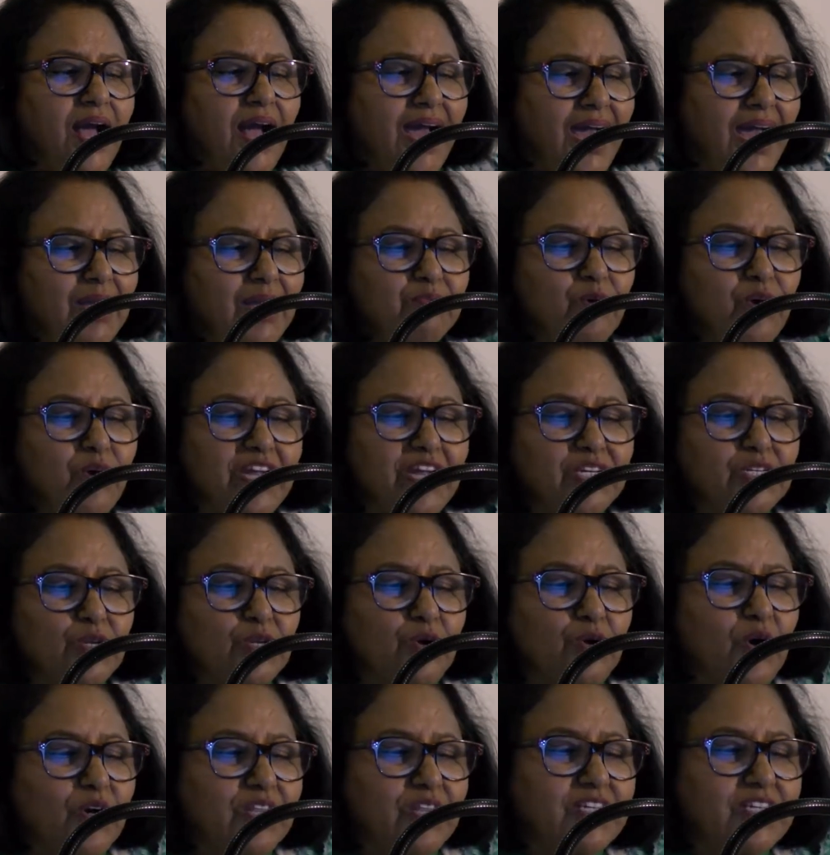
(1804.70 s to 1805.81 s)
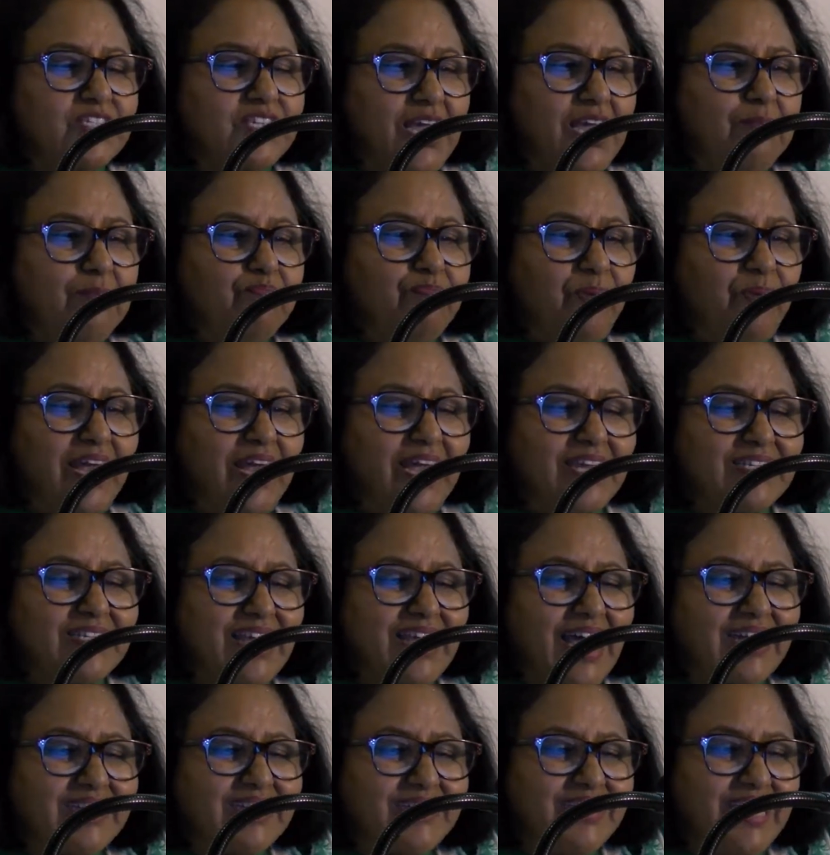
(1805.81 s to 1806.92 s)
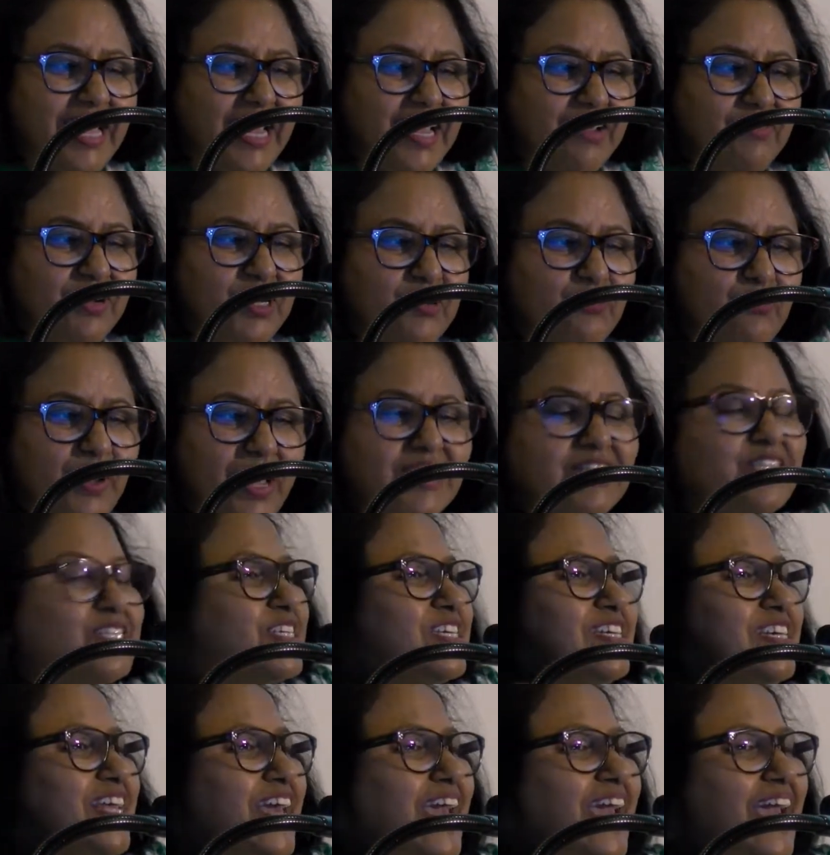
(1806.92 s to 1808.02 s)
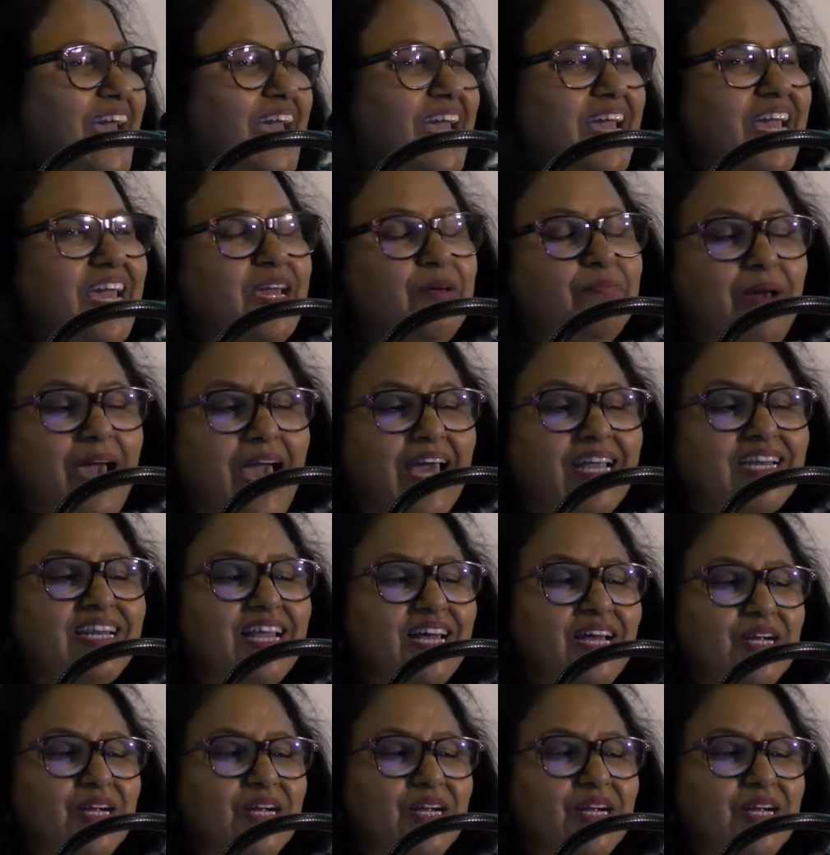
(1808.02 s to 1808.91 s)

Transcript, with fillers: I'm going to go to the same place that David went today. Amen.